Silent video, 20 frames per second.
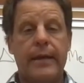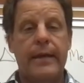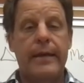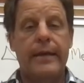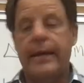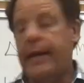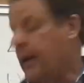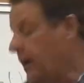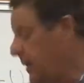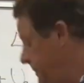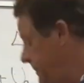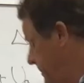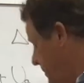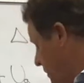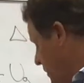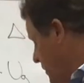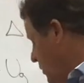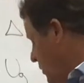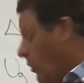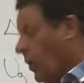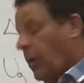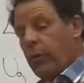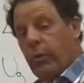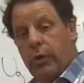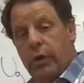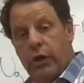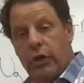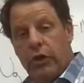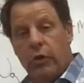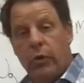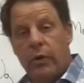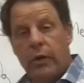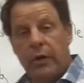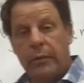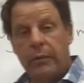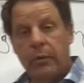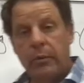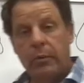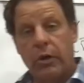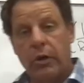Now, what we're
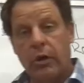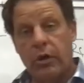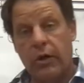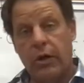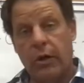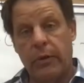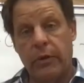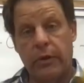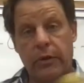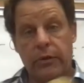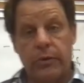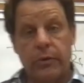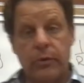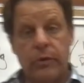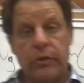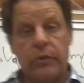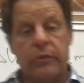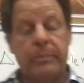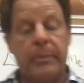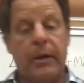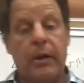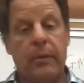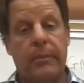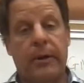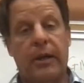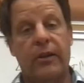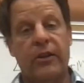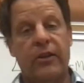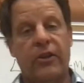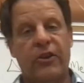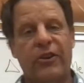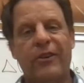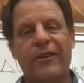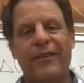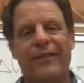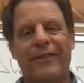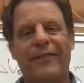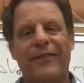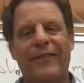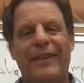ignoring when we're going through this parabolic
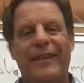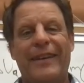curve